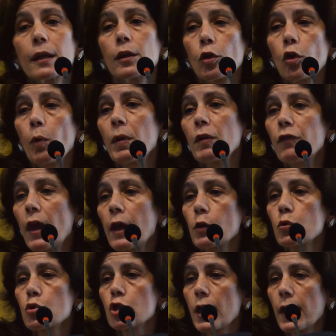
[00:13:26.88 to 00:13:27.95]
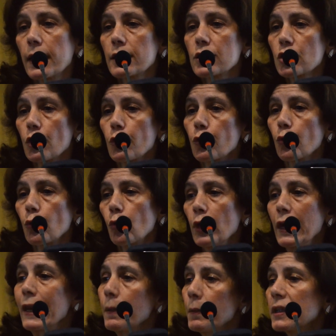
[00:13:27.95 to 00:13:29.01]
global value chains
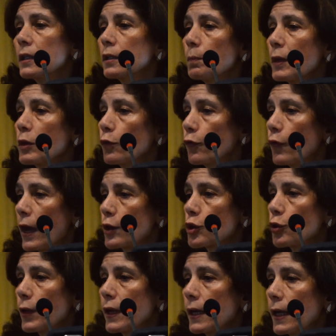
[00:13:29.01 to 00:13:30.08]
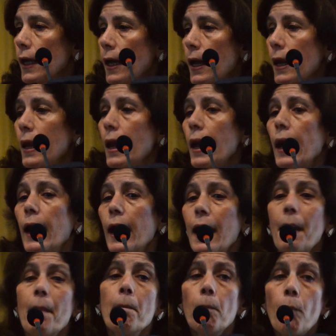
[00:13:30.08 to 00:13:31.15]
through limited manufacturing,
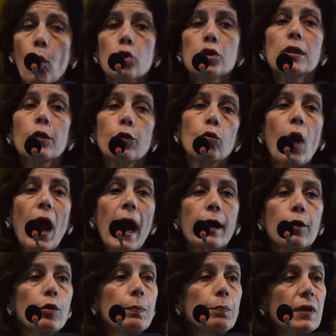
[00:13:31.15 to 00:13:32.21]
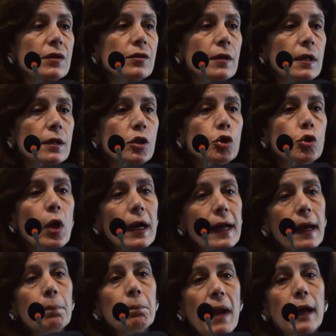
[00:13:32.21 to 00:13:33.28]
mostly through agribusiness. So I'll
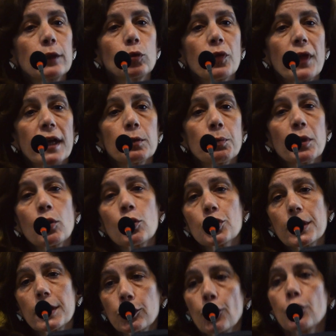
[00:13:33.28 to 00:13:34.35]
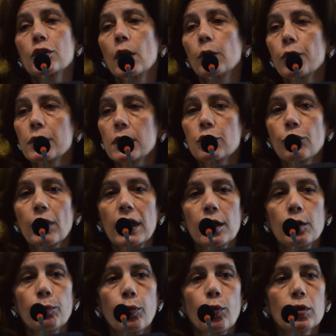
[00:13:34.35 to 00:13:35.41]
come back to that because it turns out this is
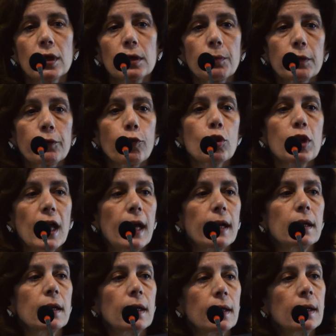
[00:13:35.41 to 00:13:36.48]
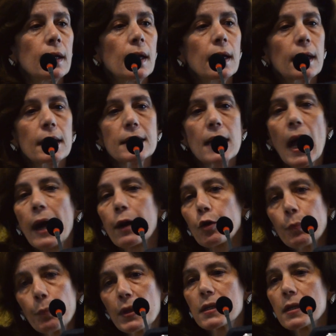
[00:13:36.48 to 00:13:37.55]
really important, but for Kenya, it's
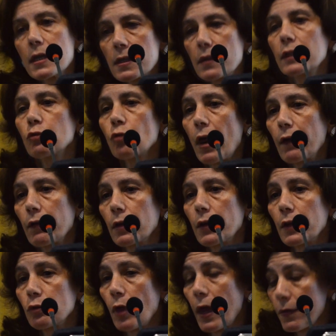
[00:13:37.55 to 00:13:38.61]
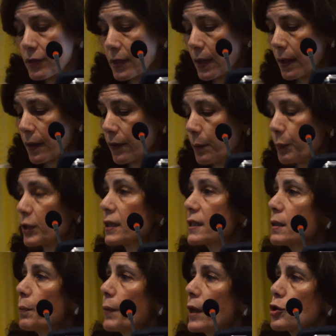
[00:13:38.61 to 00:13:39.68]
agribusiness that drives the
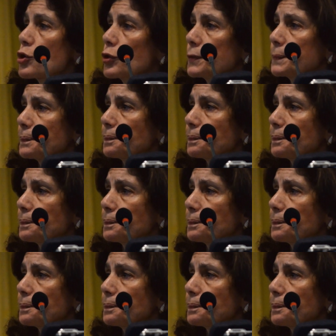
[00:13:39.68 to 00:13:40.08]
participation.